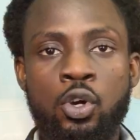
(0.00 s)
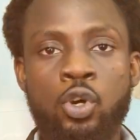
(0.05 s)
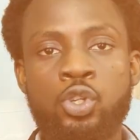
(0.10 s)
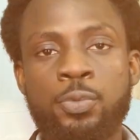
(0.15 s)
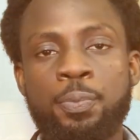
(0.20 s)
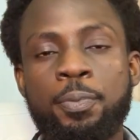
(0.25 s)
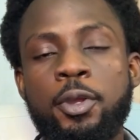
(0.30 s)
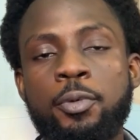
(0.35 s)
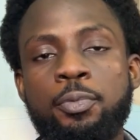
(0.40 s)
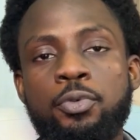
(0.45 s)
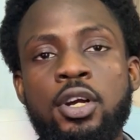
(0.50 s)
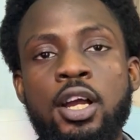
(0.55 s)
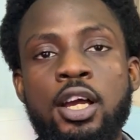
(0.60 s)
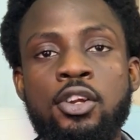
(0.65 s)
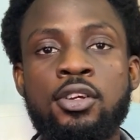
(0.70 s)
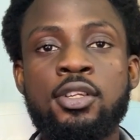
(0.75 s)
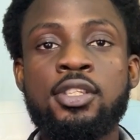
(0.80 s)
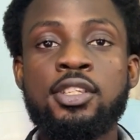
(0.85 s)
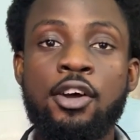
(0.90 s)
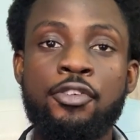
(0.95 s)
or the people
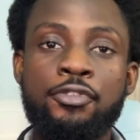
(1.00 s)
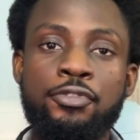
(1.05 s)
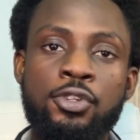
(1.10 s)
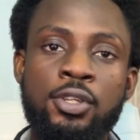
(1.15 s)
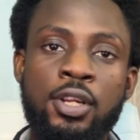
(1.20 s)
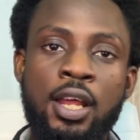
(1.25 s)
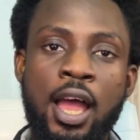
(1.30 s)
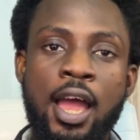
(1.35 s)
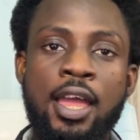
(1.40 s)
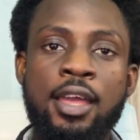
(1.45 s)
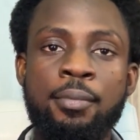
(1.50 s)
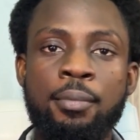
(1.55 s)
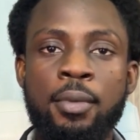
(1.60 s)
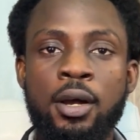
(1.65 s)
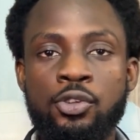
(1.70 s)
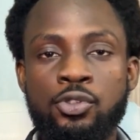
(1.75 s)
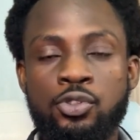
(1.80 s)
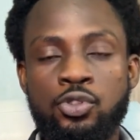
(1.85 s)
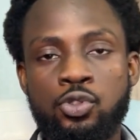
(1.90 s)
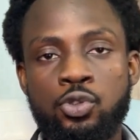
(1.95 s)
cannot afford high
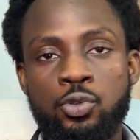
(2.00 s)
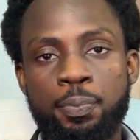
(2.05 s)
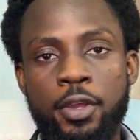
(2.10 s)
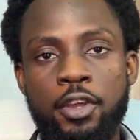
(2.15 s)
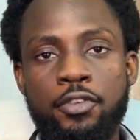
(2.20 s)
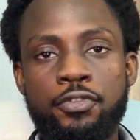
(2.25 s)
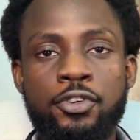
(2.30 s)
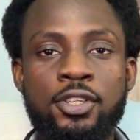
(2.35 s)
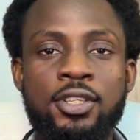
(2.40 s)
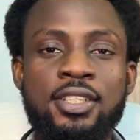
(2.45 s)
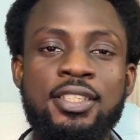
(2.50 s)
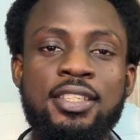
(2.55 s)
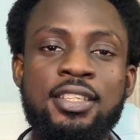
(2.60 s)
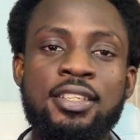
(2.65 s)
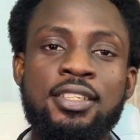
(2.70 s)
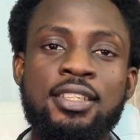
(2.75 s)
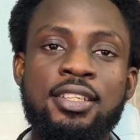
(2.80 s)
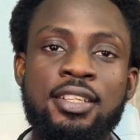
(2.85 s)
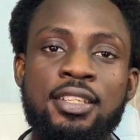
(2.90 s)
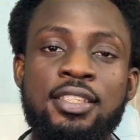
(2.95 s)
amounts to pay for these
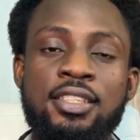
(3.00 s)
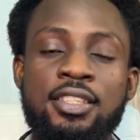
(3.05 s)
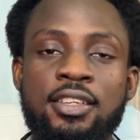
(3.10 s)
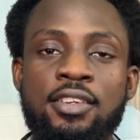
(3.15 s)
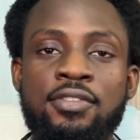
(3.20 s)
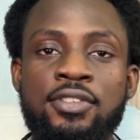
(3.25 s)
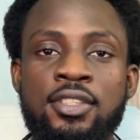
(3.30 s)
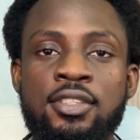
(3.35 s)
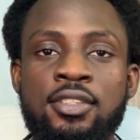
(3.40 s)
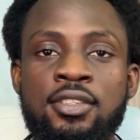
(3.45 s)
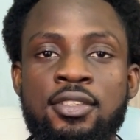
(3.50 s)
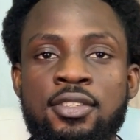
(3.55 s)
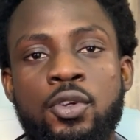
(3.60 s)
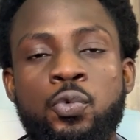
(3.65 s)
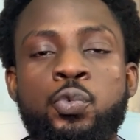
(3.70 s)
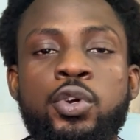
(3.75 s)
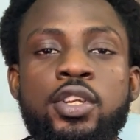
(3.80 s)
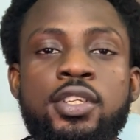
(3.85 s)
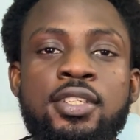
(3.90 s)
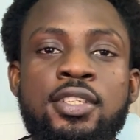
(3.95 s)
internet services,
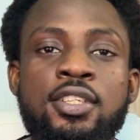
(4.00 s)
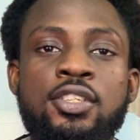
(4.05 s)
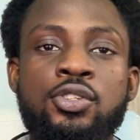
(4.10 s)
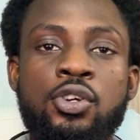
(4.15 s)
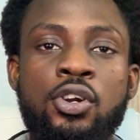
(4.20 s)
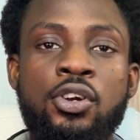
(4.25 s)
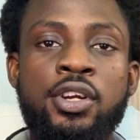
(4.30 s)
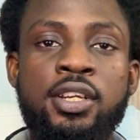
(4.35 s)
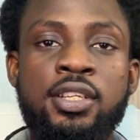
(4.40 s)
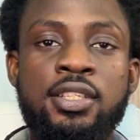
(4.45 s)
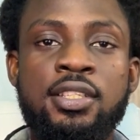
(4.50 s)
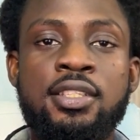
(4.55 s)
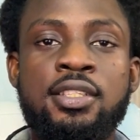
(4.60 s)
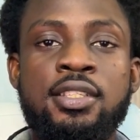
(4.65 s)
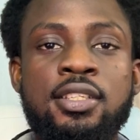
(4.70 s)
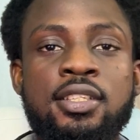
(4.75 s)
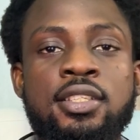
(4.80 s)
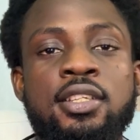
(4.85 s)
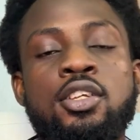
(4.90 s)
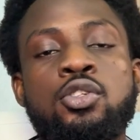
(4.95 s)
which discourages
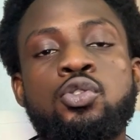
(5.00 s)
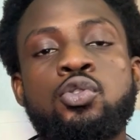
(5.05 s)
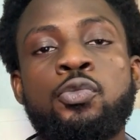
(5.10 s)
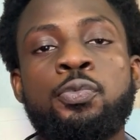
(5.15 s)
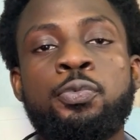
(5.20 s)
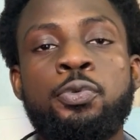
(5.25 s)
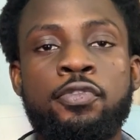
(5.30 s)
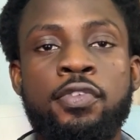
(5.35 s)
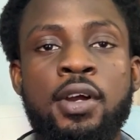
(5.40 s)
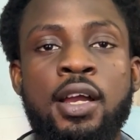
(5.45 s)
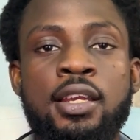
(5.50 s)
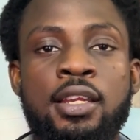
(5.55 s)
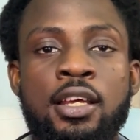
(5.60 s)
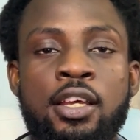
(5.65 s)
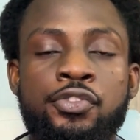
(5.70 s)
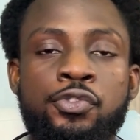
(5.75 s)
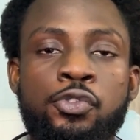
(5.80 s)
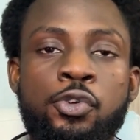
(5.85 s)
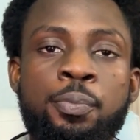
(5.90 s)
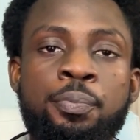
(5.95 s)
these network providers
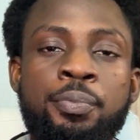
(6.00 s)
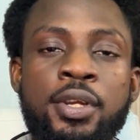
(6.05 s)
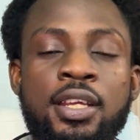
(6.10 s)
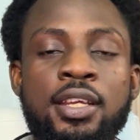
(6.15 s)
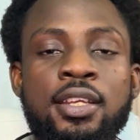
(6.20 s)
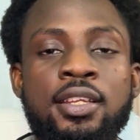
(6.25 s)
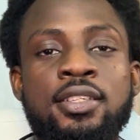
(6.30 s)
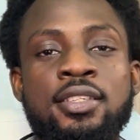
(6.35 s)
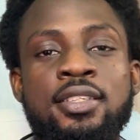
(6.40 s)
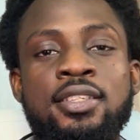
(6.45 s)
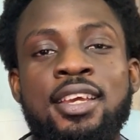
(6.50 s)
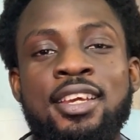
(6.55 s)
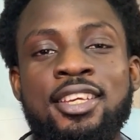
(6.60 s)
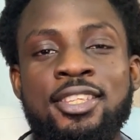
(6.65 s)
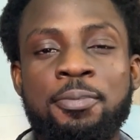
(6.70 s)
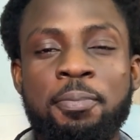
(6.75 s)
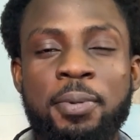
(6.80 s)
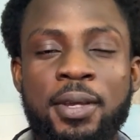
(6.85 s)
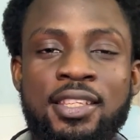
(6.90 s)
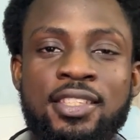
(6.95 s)
from bringing these
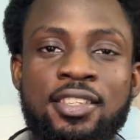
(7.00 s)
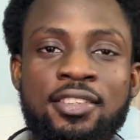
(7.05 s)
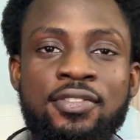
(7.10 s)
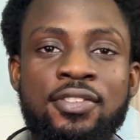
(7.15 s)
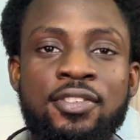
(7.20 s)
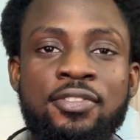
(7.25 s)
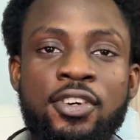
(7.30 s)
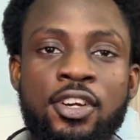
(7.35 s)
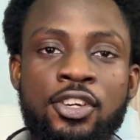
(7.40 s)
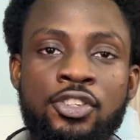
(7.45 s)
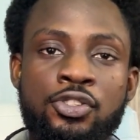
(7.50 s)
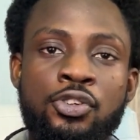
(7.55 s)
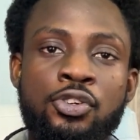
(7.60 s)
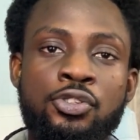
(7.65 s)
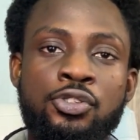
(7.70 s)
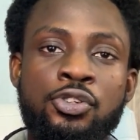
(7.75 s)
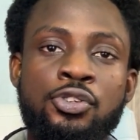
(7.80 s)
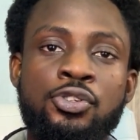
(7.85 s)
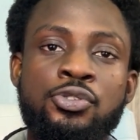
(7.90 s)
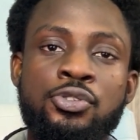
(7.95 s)
expensive
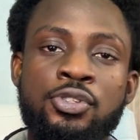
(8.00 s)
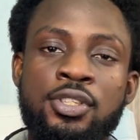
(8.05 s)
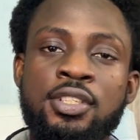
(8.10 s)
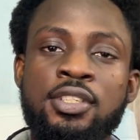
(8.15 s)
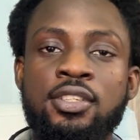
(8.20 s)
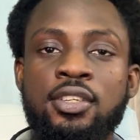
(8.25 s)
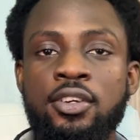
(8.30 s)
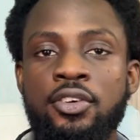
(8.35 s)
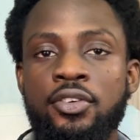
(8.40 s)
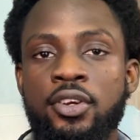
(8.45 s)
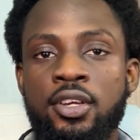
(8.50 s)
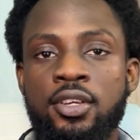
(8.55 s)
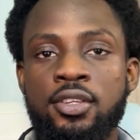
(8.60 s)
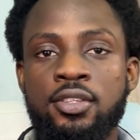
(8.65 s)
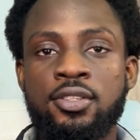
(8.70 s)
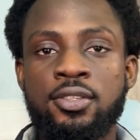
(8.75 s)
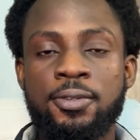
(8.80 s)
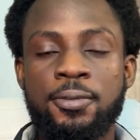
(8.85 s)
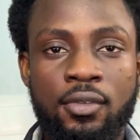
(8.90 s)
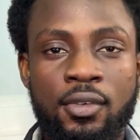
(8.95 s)
infrastructures to these
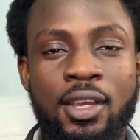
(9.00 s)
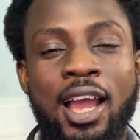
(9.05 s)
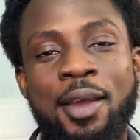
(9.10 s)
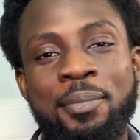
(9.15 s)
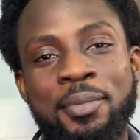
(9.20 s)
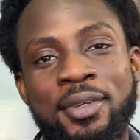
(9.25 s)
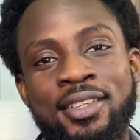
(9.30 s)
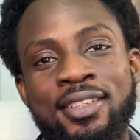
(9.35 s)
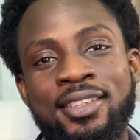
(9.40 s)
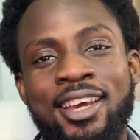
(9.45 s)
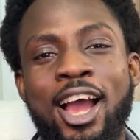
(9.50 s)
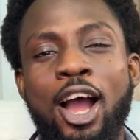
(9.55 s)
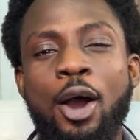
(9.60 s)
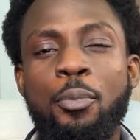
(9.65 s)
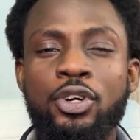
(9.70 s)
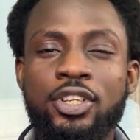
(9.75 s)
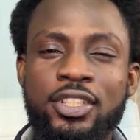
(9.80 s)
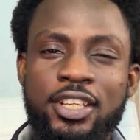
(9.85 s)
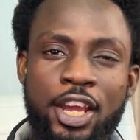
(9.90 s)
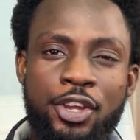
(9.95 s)
areas. I mean, how
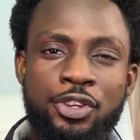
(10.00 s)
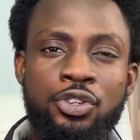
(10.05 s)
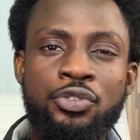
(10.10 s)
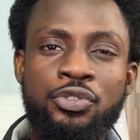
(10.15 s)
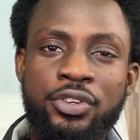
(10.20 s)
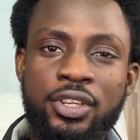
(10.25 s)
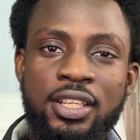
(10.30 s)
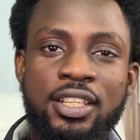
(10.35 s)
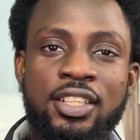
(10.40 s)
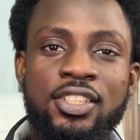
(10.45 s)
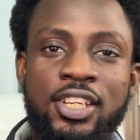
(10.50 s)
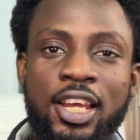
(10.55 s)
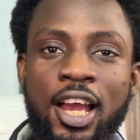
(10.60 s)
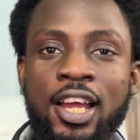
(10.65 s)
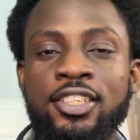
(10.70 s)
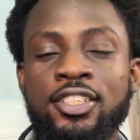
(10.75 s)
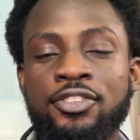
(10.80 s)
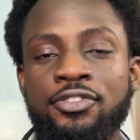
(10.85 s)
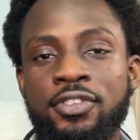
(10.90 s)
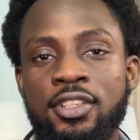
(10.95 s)
much can can you really
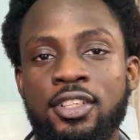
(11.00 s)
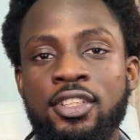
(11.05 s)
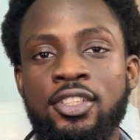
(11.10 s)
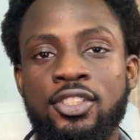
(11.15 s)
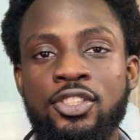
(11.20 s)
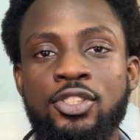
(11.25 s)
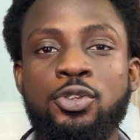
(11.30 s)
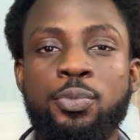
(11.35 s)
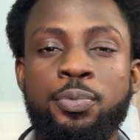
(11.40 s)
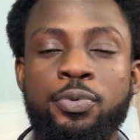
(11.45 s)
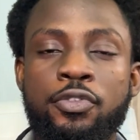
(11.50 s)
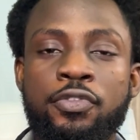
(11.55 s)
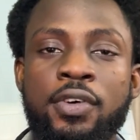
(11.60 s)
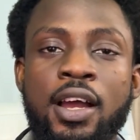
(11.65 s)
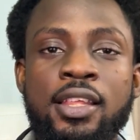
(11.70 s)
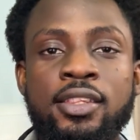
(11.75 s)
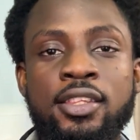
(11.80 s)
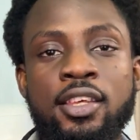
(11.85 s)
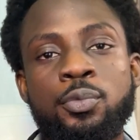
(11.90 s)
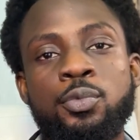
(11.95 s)
charge a village to
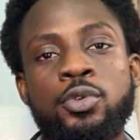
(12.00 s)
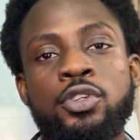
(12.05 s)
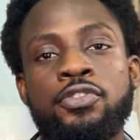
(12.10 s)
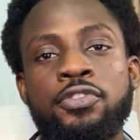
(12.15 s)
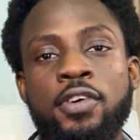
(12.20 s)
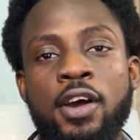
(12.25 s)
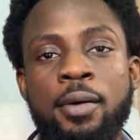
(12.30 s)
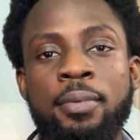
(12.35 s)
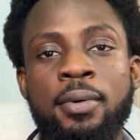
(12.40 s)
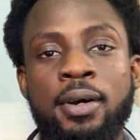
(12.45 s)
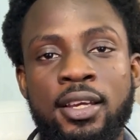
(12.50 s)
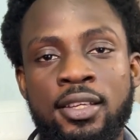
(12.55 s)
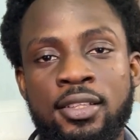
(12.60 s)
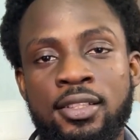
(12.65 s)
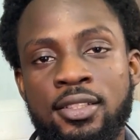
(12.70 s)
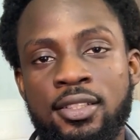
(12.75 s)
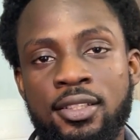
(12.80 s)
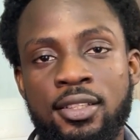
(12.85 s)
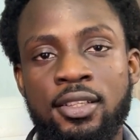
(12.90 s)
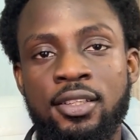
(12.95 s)
provide them with fiber
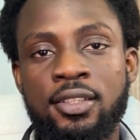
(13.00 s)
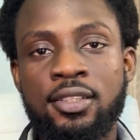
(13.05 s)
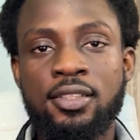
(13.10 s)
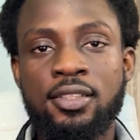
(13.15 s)
internet?